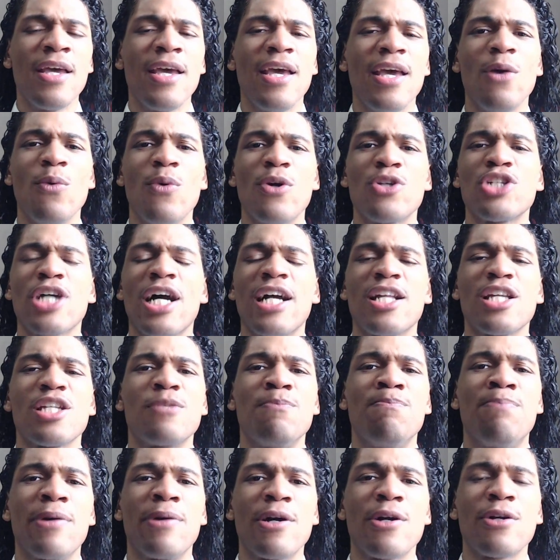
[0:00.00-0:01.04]
in which I
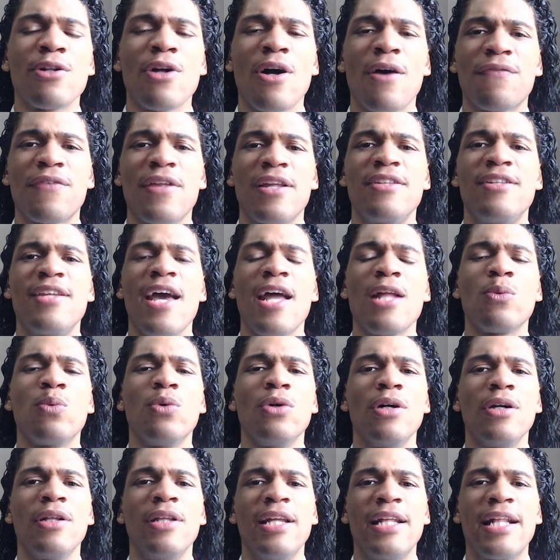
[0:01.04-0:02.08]
just burned off the
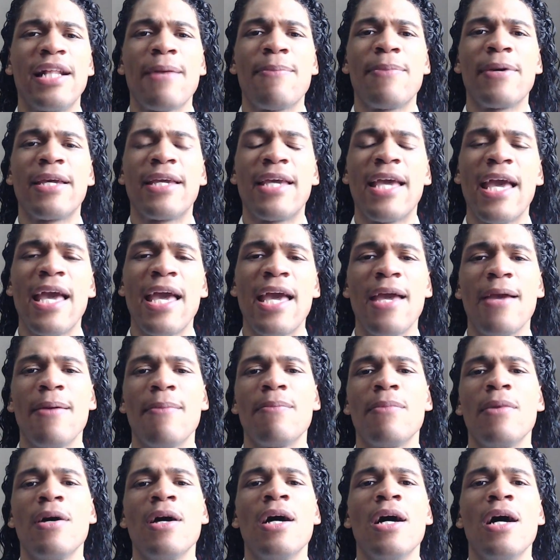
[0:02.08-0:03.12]
deadwood and I
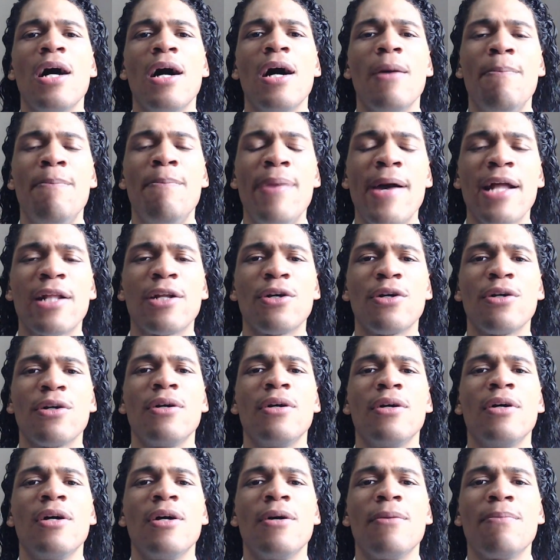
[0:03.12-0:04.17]
became a better
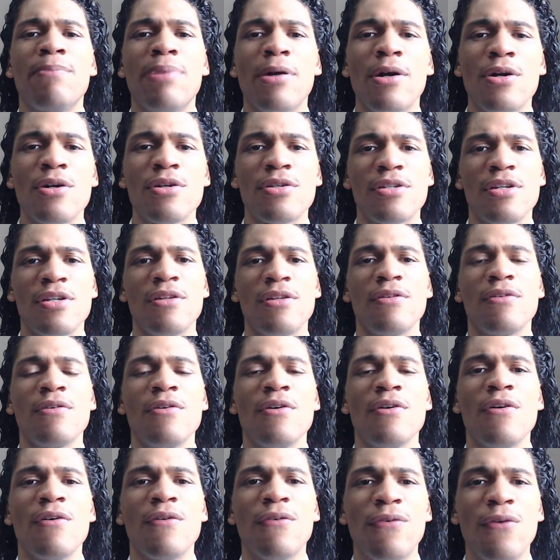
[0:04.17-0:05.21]
person
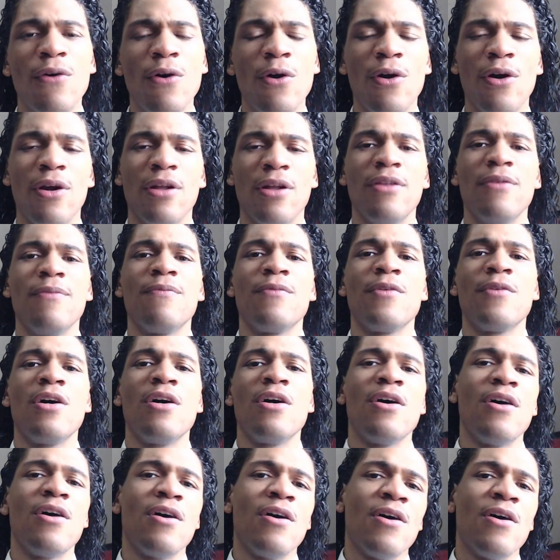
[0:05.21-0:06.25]
for it.
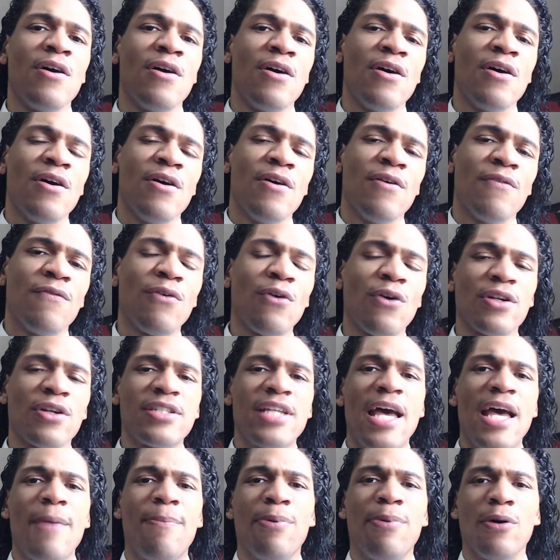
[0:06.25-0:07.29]
For
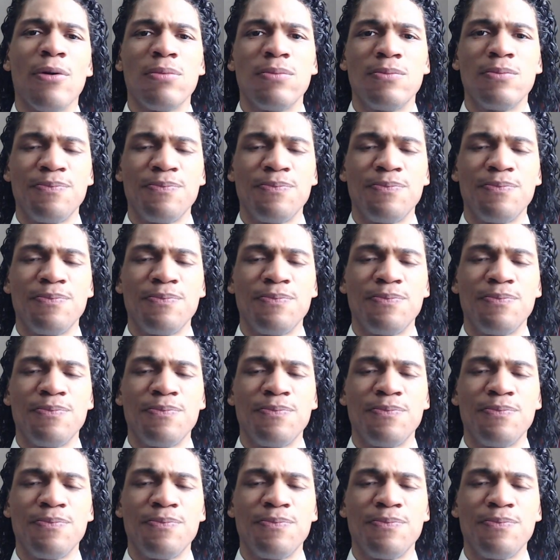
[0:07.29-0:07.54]
example,